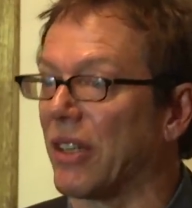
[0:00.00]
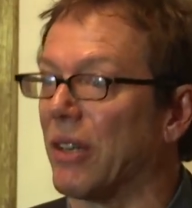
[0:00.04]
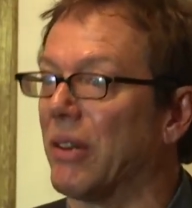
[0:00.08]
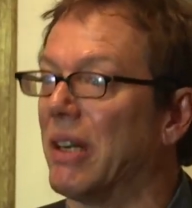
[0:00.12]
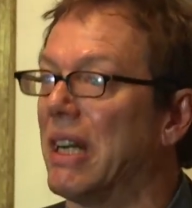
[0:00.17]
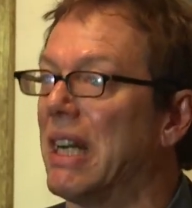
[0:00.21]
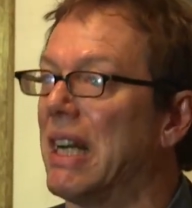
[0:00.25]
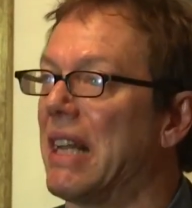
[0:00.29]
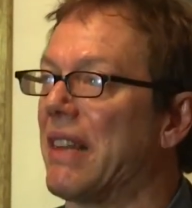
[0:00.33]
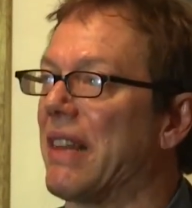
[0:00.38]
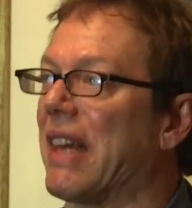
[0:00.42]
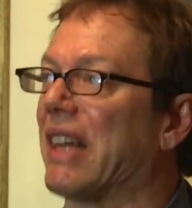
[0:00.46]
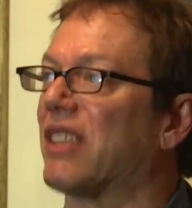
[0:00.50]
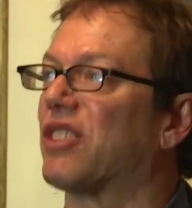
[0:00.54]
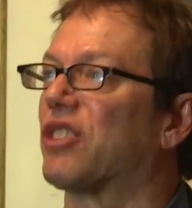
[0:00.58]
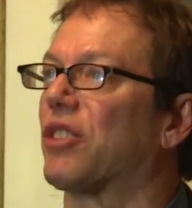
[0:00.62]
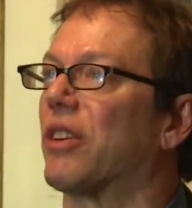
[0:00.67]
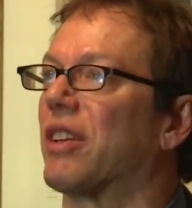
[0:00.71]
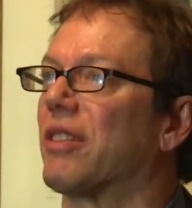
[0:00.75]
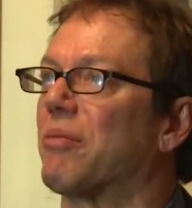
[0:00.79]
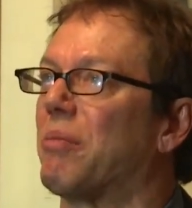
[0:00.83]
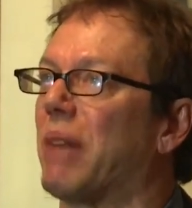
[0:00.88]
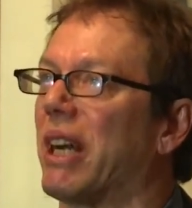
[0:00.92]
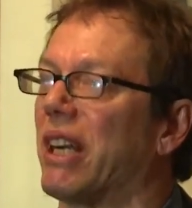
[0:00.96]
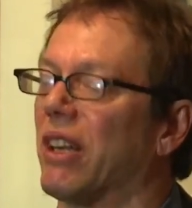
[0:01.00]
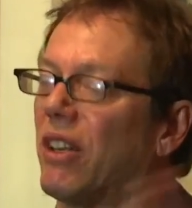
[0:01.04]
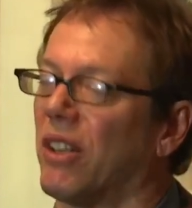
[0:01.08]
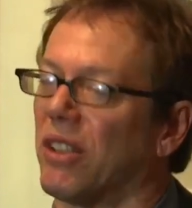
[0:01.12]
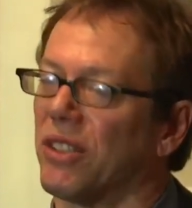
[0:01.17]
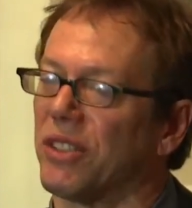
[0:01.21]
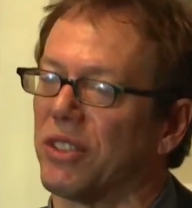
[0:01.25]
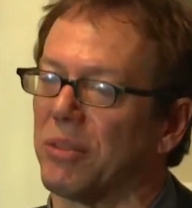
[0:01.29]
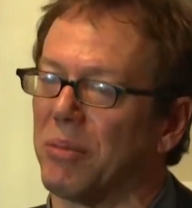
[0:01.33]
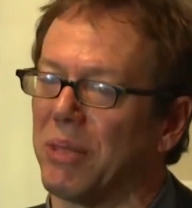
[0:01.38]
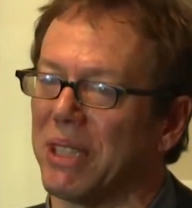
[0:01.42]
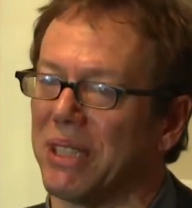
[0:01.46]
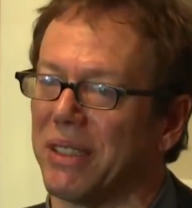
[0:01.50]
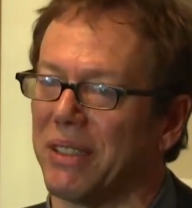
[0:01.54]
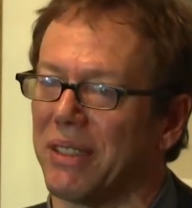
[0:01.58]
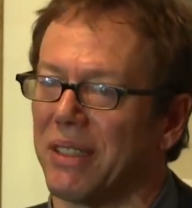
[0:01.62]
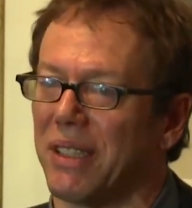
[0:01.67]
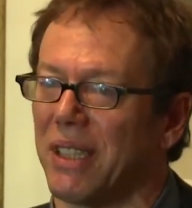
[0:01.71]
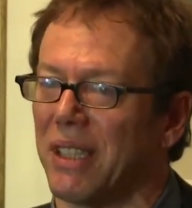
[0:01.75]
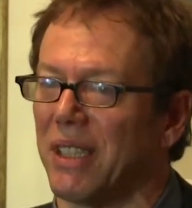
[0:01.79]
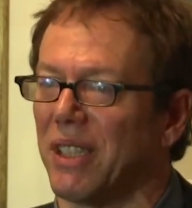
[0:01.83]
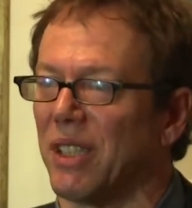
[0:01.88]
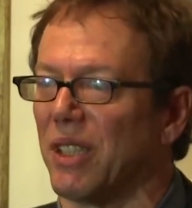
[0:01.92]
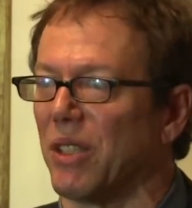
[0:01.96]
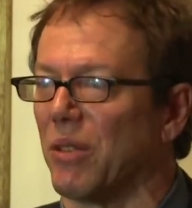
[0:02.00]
So that's sort of my ultimate